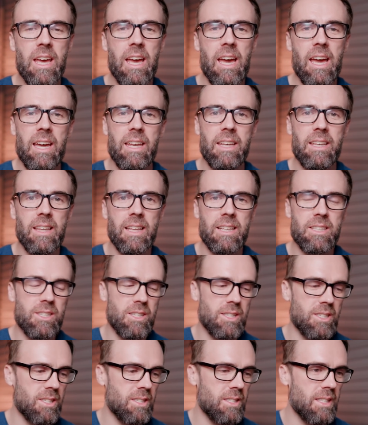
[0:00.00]
And let's
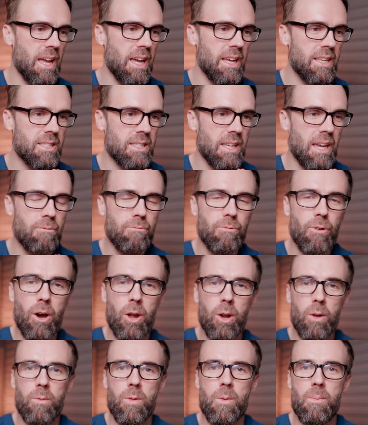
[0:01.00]
just say
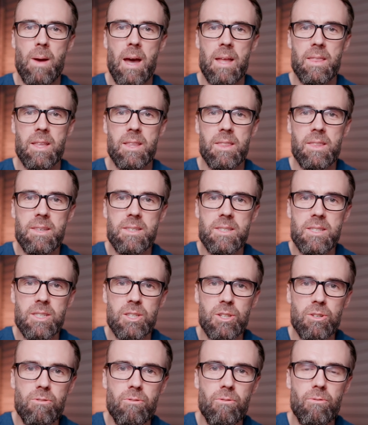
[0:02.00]
right off the bat that this is
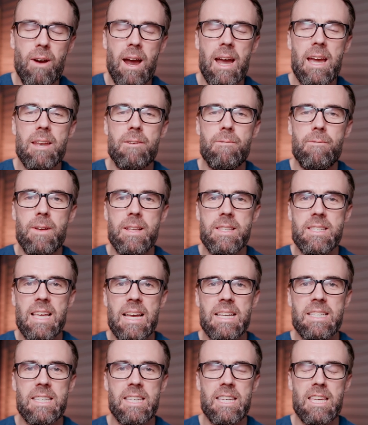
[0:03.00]
a great,
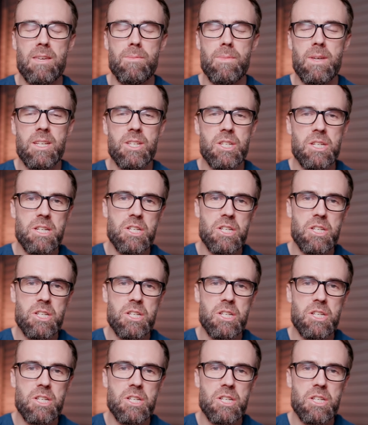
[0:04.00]
fantastic image.